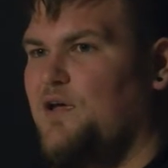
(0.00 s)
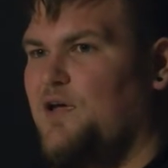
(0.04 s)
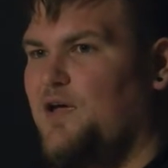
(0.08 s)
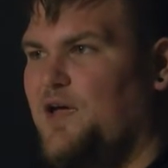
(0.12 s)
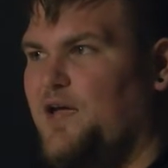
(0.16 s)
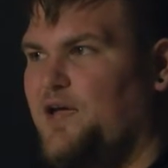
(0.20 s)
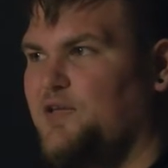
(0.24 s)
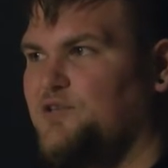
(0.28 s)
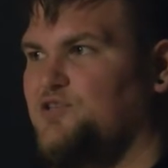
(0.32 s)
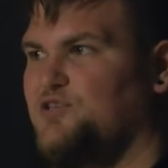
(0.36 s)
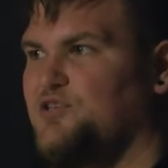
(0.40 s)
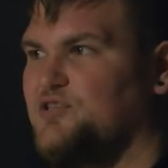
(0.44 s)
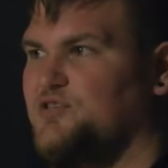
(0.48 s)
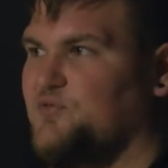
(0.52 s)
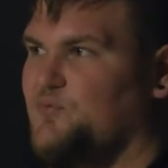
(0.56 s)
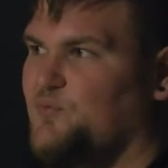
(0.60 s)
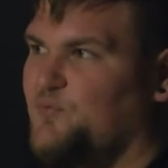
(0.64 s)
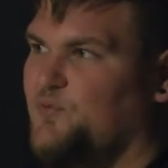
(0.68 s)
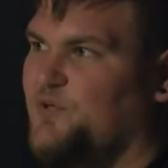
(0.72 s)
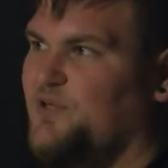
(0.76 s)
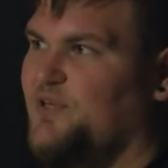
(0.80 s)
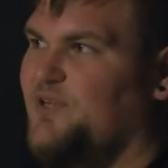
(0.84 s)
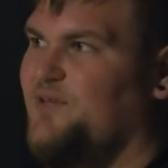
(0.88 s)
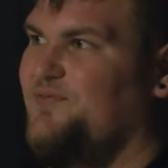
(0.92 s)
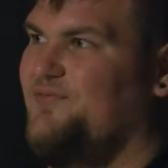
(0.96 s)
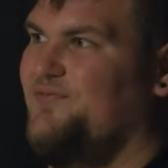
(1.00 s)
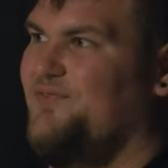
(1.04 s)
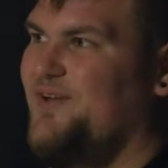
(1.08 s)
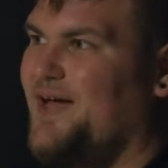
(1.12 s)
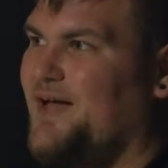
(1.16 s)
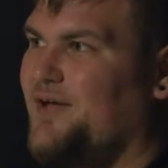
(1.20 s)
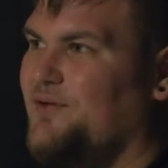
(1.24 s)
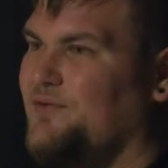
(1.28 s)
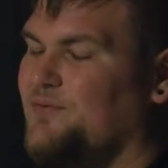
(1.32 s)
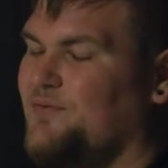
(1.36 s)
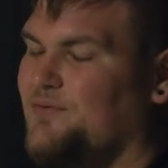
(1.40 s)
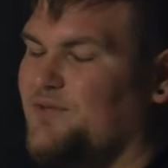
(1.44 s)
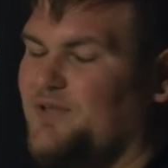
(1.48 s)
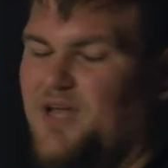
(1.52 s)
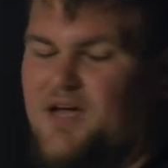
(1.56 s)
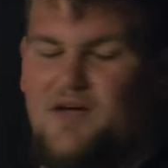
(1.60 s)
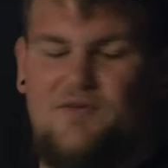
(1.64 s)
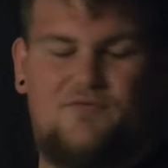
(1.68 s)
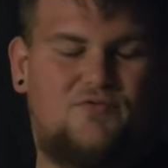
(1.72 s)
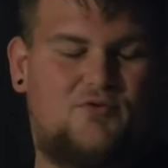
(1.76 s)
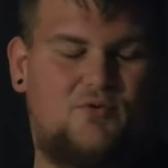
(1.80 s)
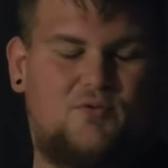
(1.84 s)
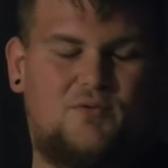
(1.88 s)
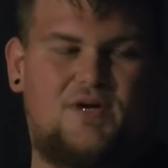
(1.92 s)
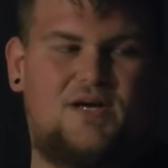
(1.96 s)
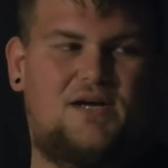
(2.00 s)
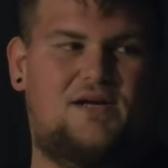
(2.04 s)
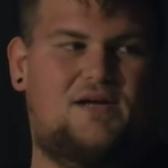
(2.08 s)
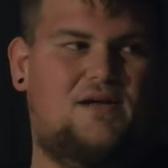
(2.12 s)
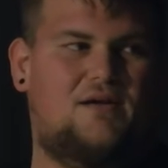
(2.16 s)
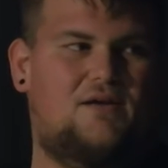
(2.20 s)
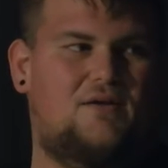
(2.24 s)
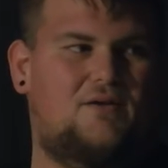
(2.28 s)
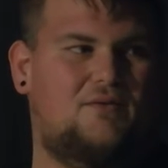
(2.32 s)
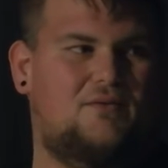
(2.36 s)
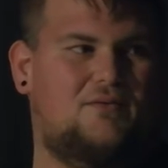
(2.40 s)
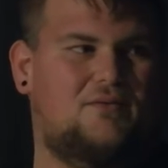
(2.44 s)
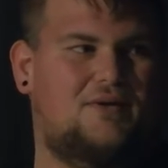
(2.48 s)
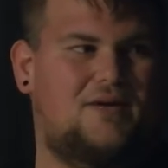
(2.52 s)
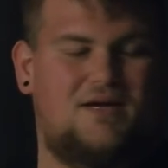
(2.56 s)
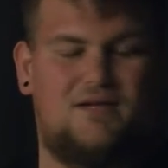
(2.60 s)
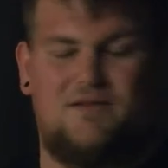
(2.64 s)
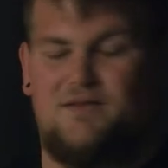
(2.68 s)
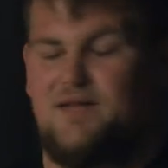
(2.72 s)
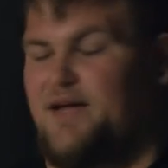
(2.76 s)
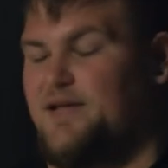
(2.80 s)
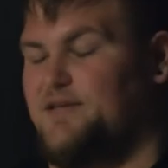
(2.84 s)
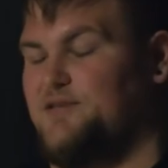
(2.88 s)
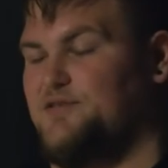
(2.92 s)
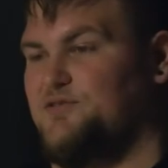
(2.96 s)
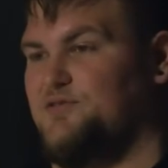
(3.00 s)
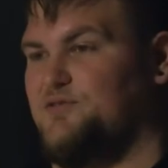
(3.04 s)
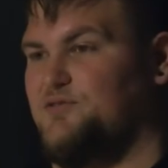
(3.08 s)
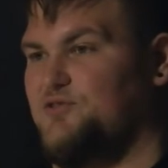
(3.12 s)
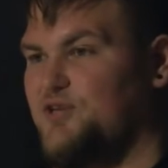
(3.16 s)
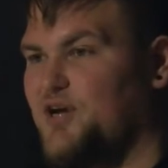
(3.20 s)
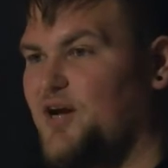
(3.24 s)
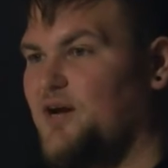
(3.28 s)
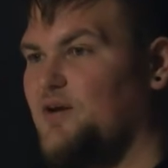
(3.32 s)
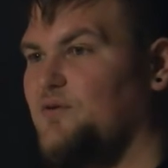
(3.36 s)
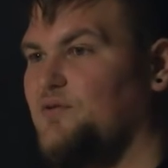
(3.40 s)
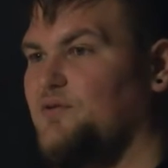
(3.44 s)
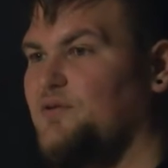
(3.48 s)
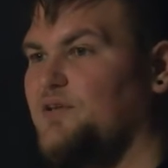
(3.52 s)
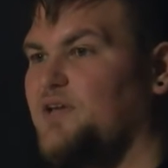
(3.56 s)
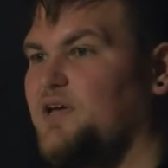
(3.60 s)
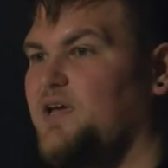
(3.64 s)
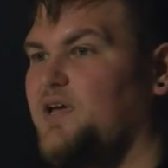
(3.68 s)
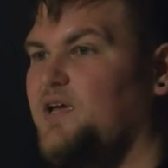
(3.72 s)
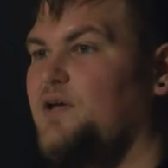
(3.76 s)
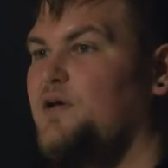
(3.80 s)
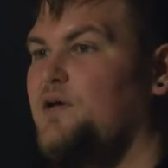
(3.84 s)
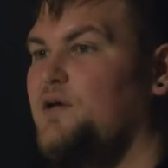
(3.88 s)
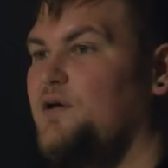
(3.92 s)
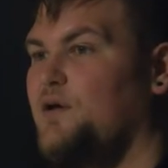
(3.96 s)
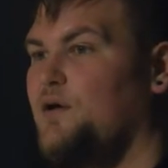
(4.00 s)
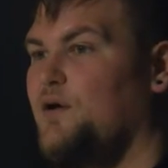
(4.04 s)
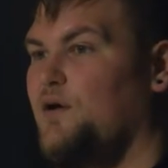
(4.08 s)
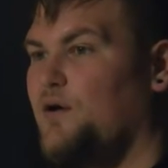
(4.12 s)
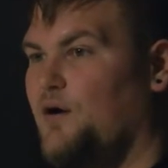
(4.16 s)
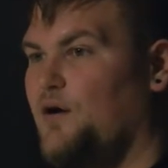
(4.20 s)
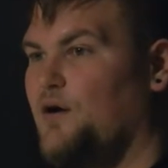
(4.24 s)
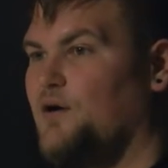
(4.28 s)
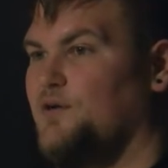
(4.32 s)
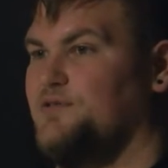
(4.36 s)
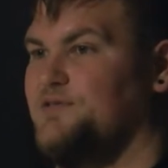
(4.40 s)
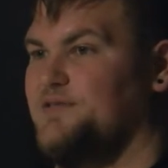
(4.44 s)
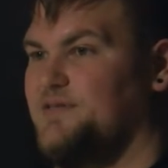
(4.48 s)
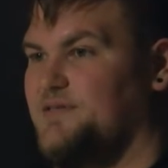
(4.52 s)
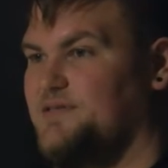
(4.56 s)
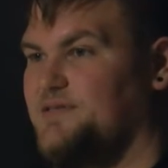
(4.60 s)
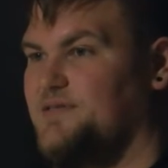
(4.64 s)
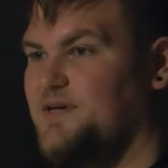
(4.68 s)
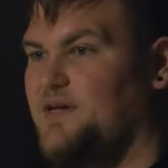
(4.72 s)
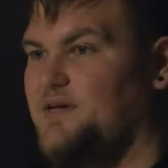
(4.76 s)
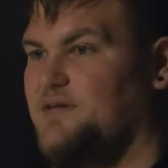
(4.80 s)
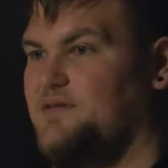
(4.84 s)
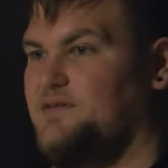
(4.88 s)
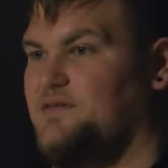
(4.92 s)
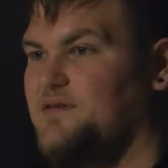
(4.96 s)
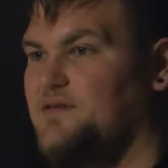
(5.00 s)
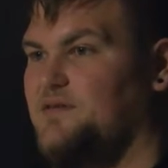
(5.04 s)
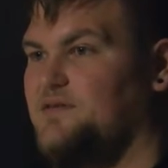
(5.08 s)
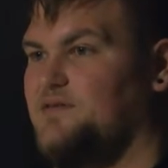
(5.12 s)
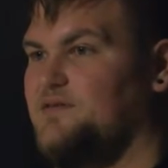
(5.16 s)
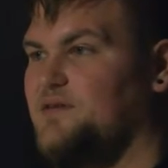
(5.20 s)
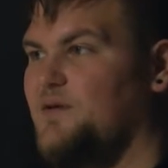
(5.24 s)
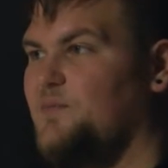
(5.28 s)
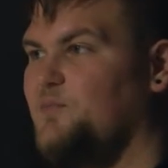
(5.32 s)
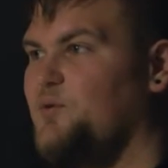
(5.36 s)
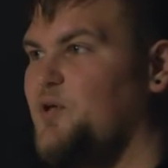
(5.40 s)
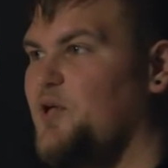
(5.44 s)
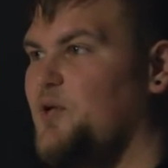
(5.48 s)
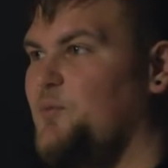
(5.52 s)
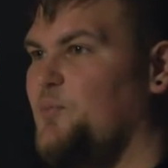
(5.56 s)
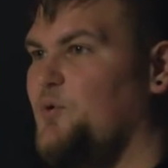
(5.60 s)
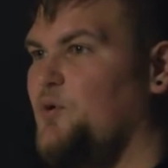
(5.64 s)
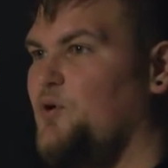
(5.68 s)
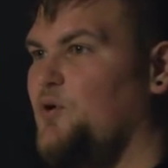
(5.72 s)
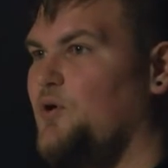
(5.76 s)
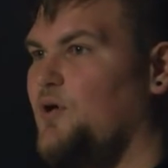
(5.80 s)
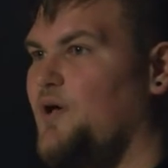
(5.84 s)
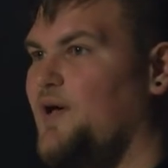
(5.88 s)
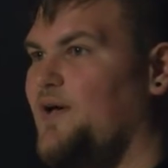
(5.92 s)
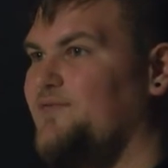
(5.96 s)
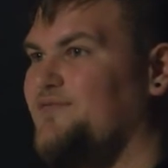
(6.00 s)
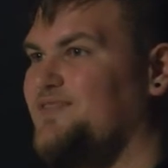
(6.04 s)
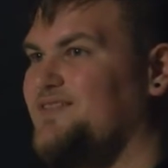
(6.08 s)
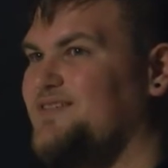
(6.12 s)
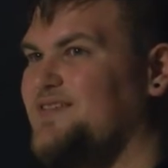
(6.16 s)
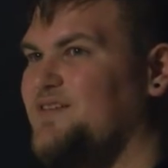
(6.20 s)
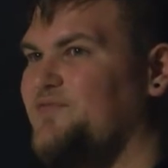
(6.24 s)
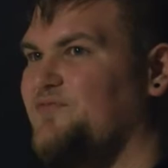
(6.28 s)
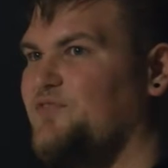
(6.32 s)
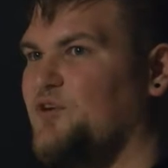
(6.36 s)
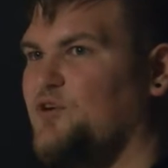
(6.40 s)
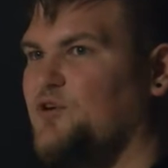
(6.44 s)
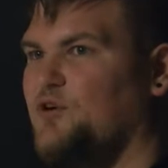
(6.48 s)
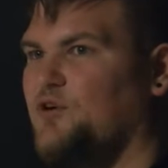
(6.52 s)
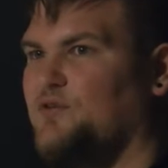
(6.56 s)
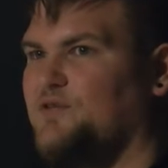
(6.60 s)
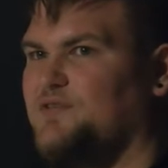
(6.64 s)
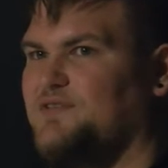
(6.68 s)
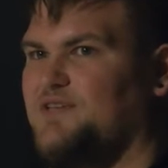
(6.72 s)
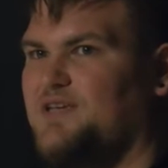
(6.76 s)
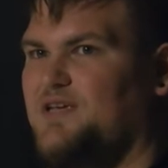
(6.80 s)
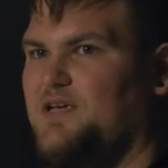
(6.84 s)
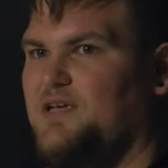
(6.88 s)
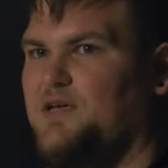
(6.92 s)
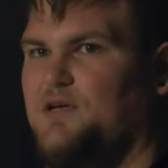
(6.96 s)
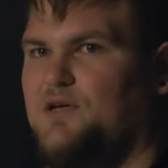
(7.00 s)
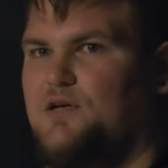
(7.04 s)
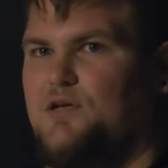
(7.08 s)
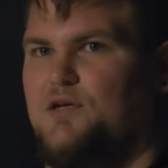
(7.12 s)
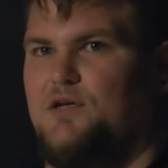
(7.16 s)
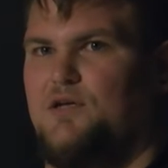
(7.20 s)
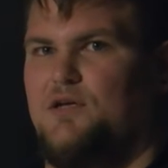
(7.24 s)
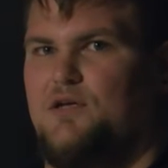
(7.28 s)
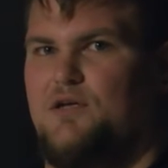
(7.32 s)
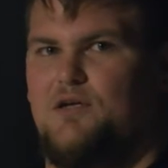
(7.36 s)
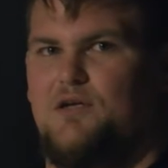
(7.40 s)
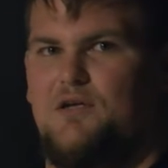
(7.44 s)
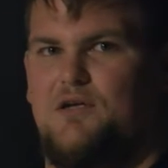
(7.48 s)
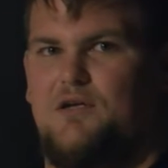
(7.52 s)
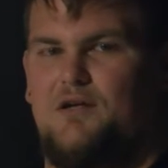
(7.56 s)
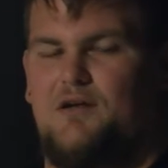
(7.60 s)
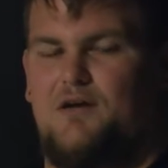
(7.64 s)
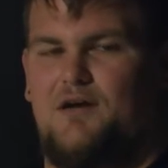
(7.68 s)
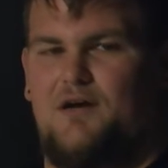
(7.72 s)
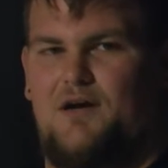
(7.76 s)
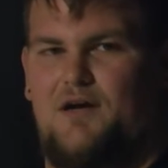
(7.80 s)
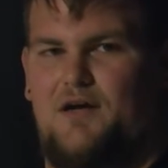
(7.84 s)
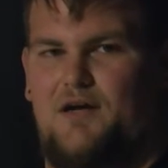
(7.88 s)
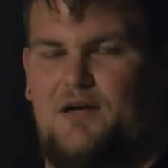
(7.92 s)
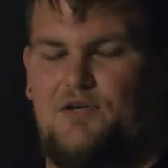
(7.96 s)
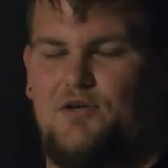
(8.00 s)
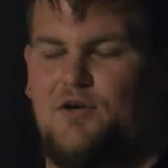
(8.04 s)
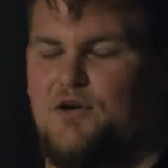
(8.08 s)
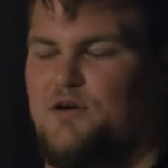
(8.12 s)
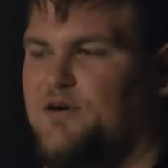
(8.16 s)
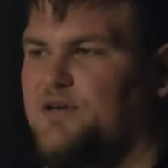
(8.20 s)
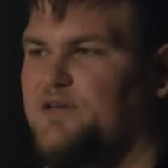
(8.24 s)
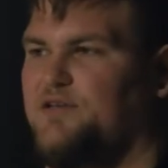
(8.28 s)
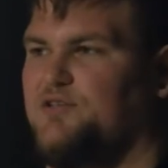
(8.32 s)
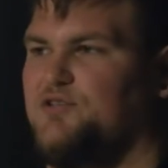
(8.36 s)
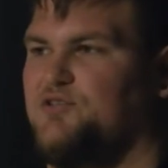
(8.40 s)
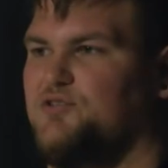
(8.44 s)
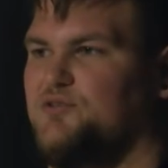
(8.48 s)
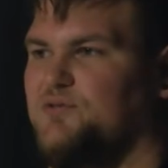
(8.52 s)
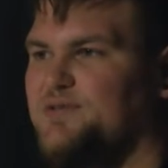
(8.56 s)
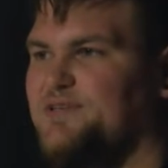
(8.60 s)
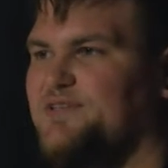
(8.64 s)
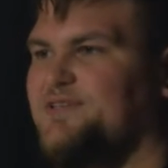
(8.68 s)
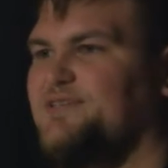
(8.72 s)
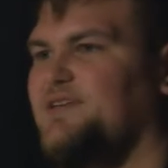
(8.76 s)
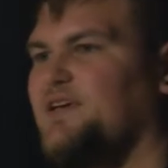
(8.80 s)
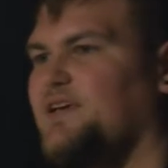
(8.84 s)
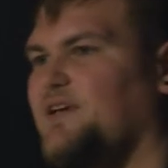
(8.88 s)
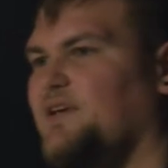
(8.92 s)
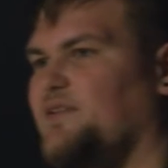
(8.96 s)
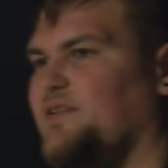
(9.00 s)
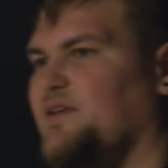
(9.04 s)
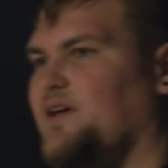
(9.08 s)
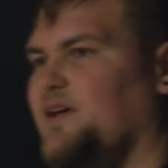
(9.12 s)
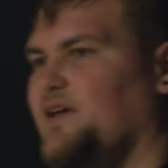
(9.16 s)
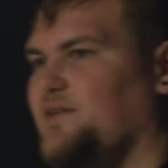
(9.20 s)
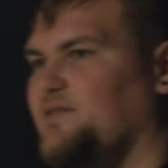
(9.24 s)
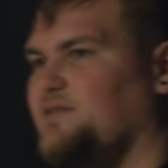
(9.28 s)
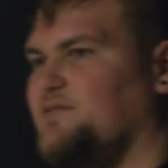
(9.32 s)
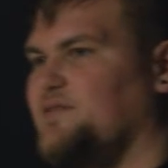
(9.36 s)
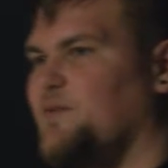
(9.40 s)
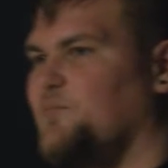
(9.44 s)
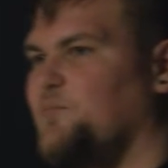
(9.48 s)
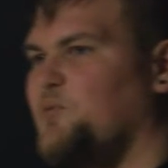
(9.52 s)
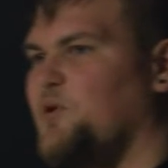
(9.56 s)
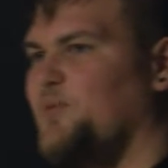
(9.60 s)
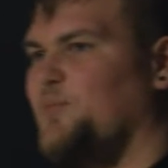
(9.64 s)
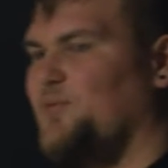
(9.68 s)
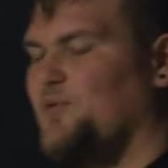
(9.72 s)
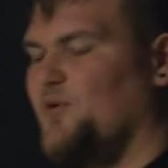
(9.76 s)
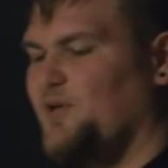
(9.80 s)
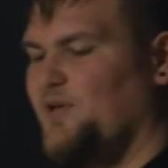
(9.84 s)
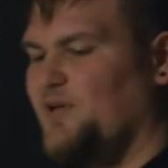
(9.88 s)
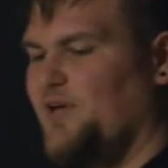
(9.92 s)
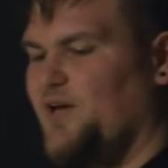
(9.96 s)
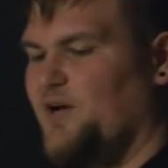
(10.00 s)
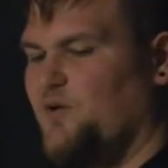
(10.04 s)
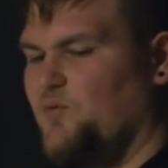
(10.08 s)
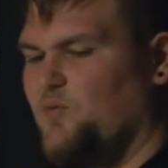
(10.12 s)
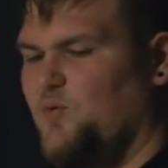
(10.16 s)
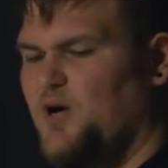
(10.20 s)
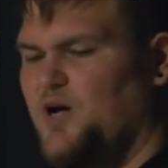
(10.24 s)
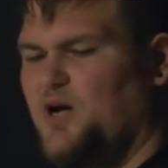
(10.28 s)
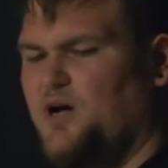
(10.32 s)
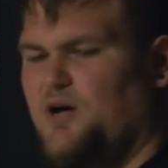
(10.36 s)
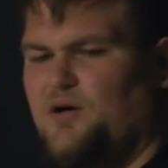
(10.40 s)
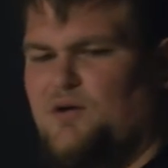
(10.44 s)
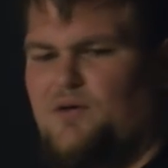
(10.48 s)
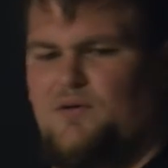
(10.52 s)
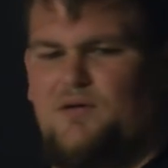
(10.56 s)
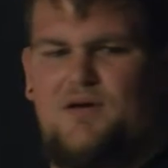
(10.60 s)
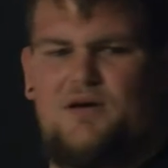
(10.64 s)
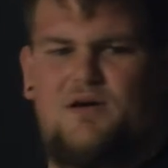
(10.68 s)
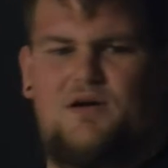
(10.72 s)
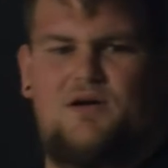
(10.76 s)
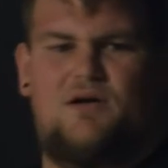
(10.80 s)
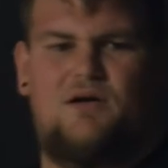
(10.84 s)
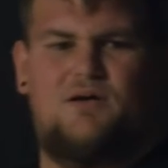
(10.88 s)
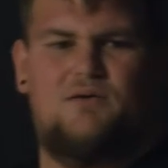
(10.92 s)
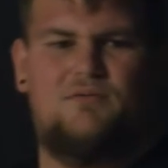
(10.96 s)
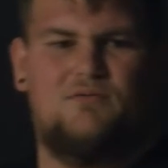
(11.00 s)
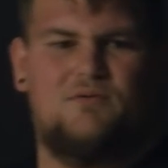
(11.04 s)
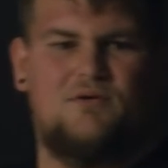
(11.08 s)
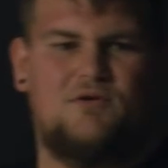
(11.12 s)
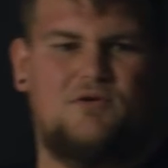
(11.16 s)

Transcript: and just really found love for radio. And that's generally our success. And some people have a difficulty uh, in our industry seeing that. Some people are like, well, uh,